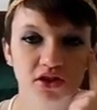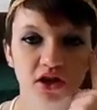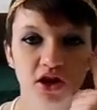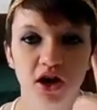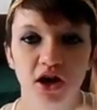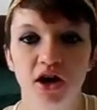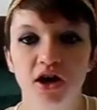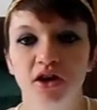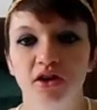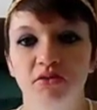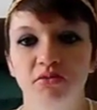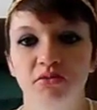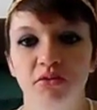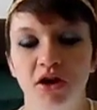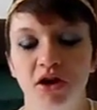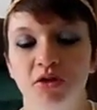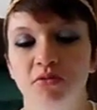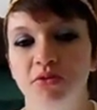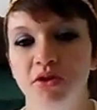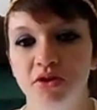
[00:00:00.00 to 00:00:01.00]
not
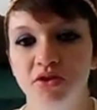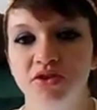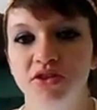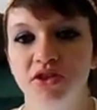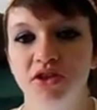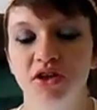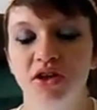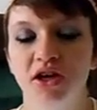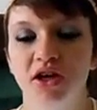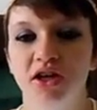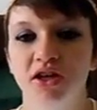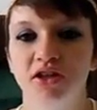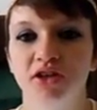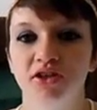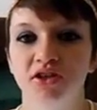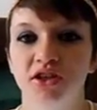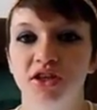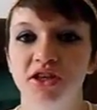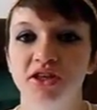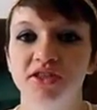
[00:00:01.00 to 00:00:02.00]
my abuser,
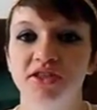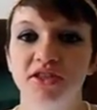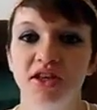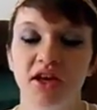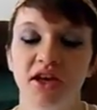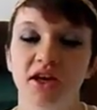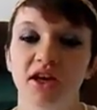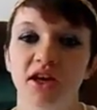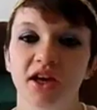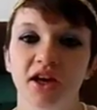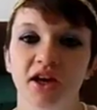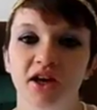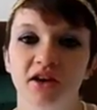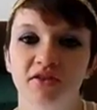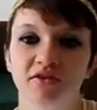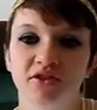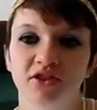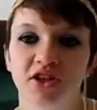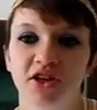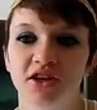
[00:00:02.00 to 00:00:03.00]
and he's saying it
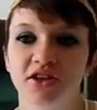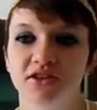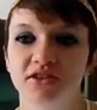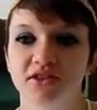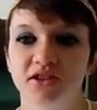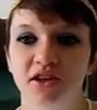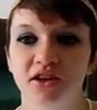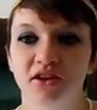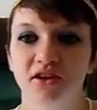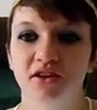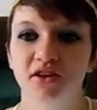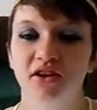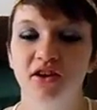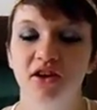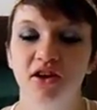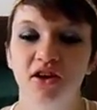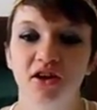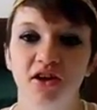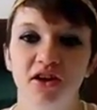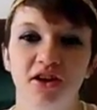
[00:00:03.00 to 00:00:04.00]
out of jest, like
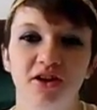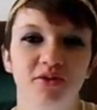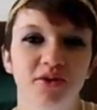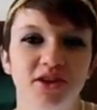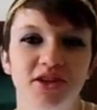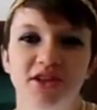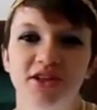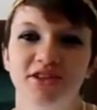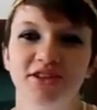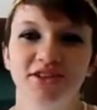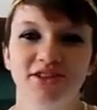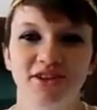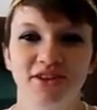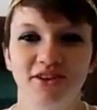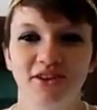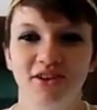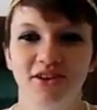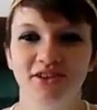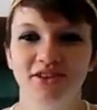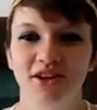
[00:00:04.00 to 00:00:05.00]
we tease each
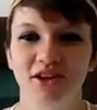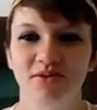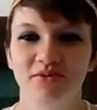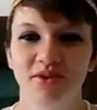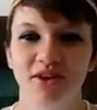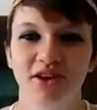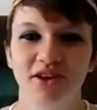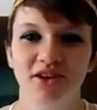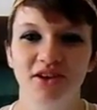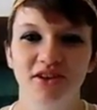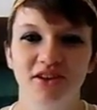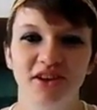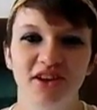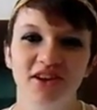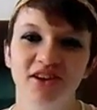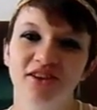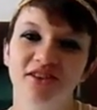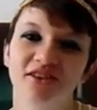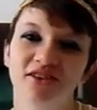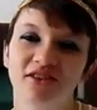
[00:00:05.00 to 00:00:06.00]
other all the time, like
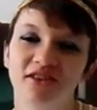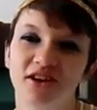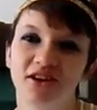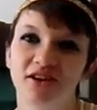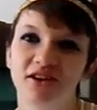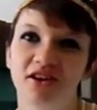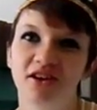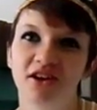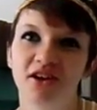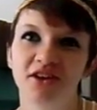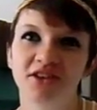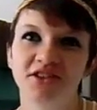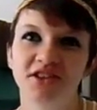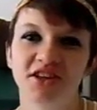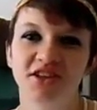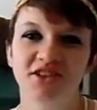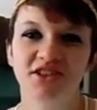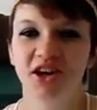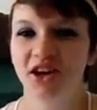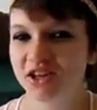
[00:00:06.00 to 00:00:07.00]
I'll
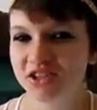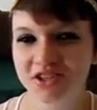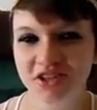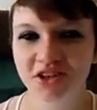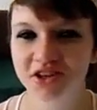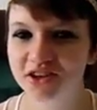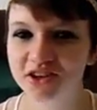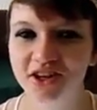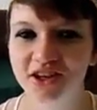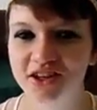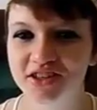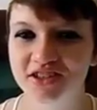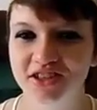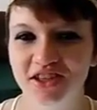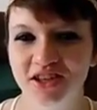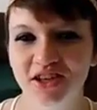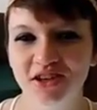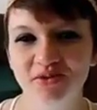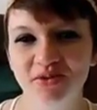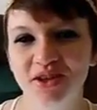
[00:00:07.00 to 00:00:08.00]
say, Josh, you're
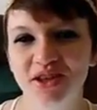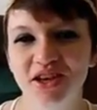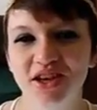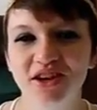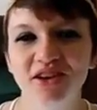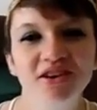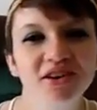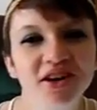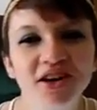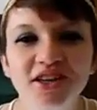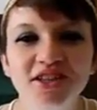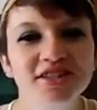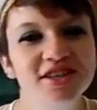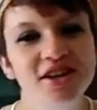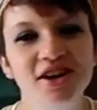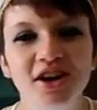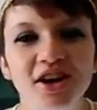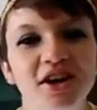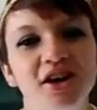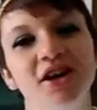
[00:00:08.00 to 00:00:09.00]
crazy, and he'll be like, you're
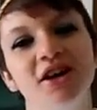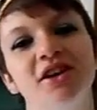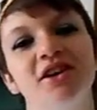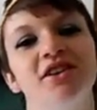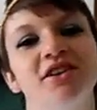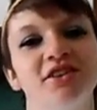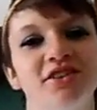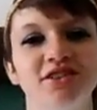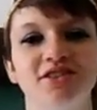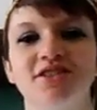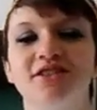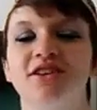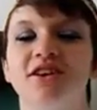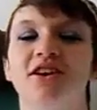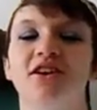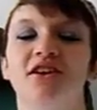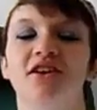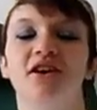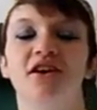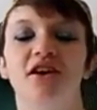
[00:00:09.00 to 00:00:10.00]
crazier,
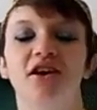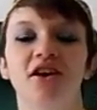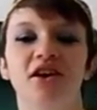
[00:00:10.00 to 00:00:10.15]
so,